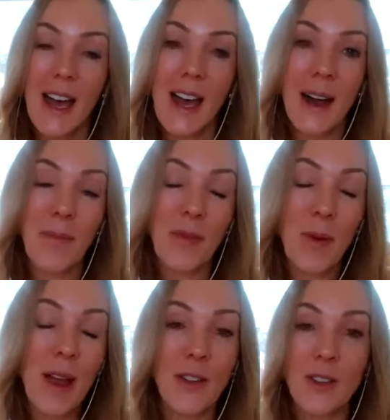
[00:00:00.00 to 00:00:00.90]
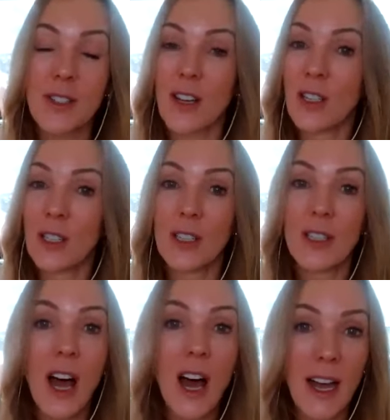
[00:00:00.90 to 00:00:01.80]
why there's a
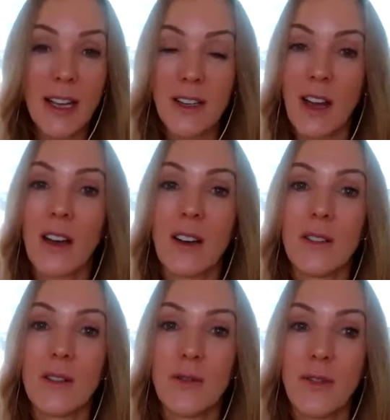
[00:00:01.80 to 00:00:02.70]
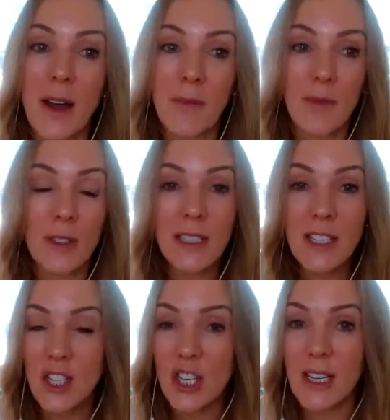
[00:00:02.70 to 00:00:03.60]
lot of
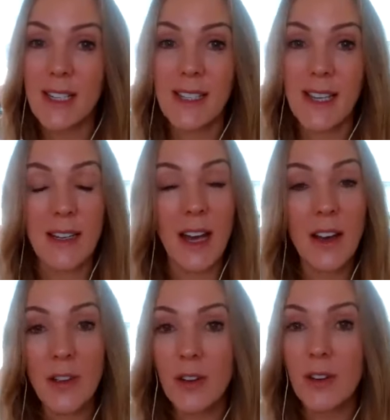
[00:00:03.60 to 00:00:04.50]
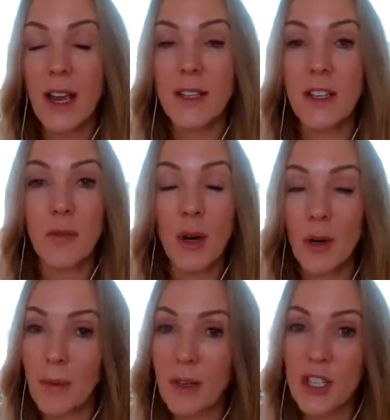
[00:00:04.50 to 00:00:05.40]
religious and other kind of
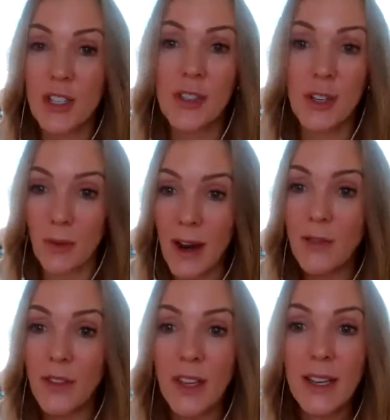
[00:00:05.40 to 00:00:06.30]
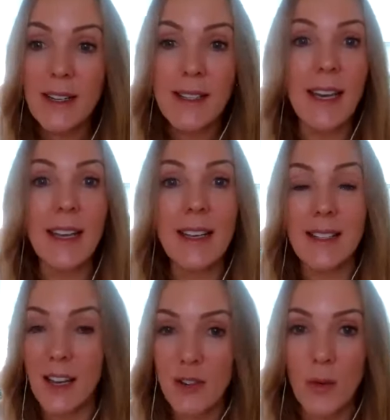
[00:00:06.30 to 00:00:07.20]
prohibitions around things like
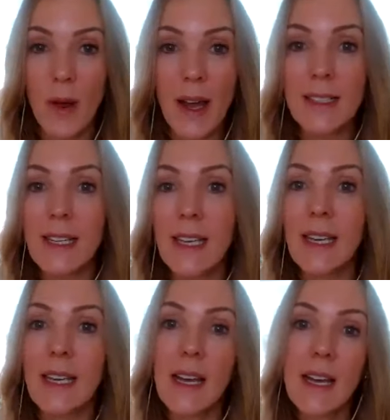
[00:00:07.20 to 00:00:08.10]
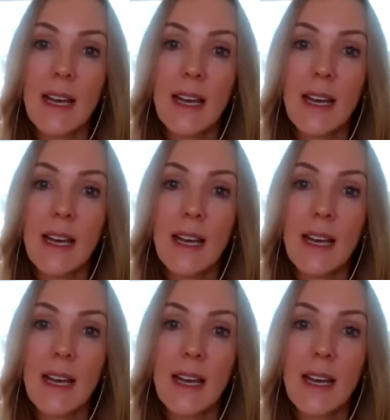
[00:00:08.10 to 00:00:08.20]
sexuality,